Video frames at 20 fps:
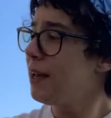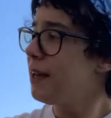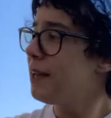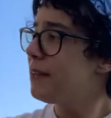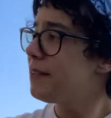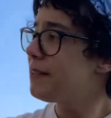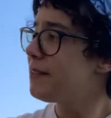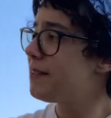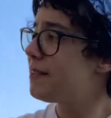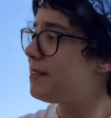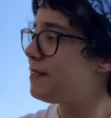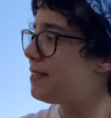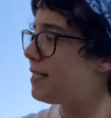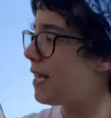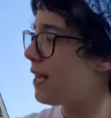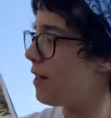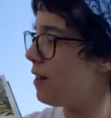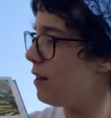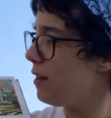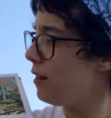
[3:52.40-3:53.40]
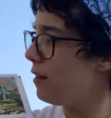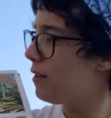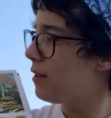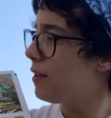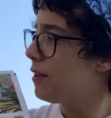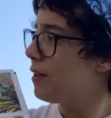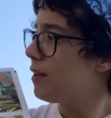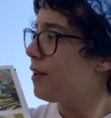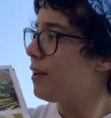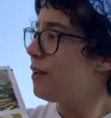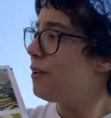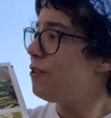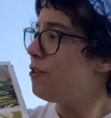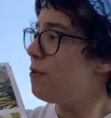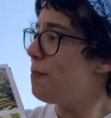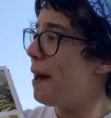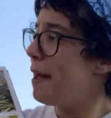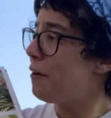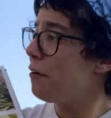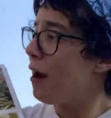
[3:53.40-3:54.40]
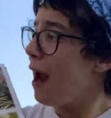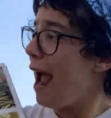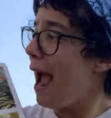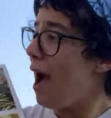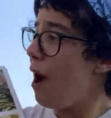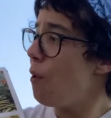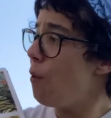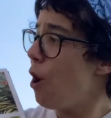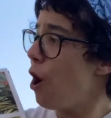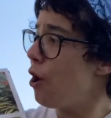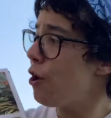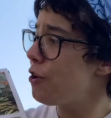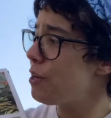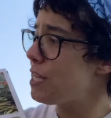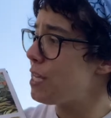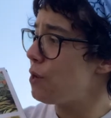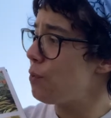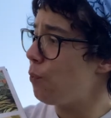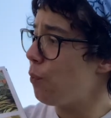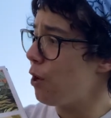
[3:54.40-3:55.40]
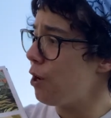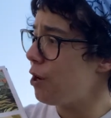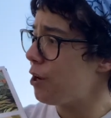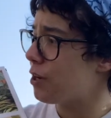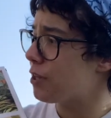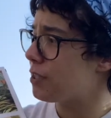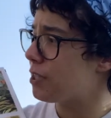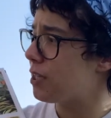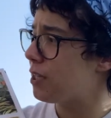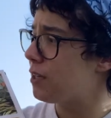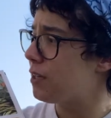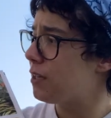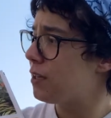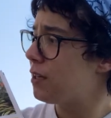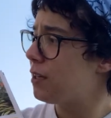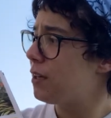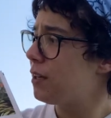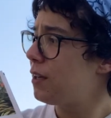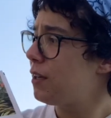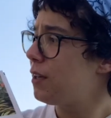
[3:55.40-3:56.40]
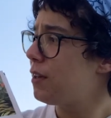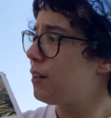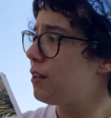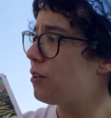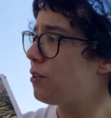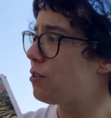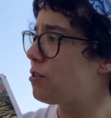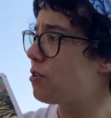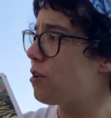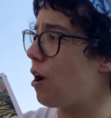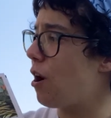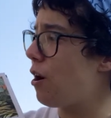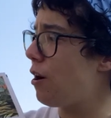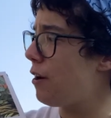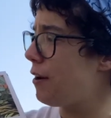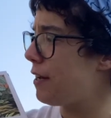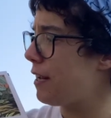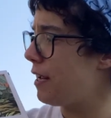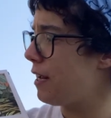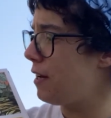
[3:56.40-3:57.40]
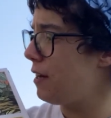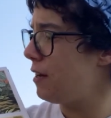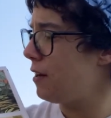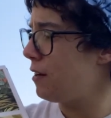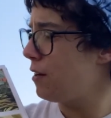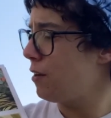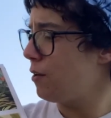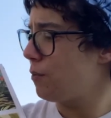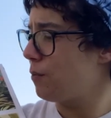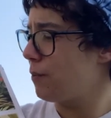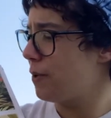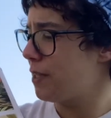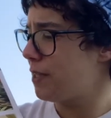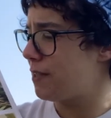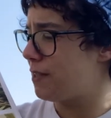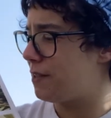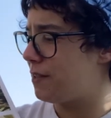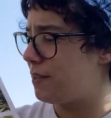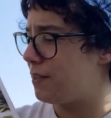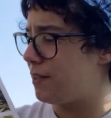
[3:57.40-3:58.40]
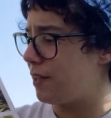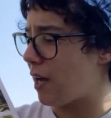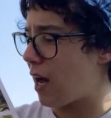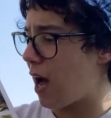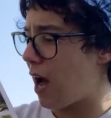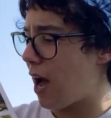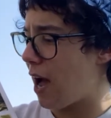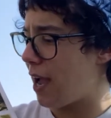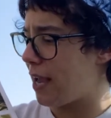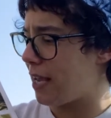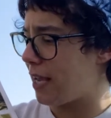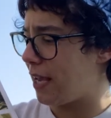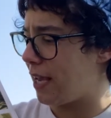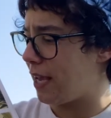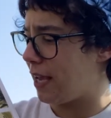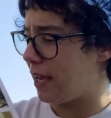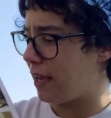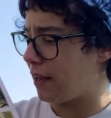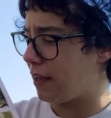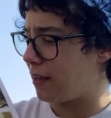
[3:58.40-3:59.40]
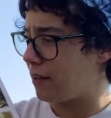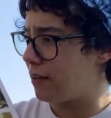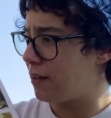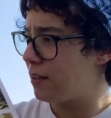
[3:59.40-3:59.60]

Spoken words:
Still, no matter how hard he worked, the garden was dying.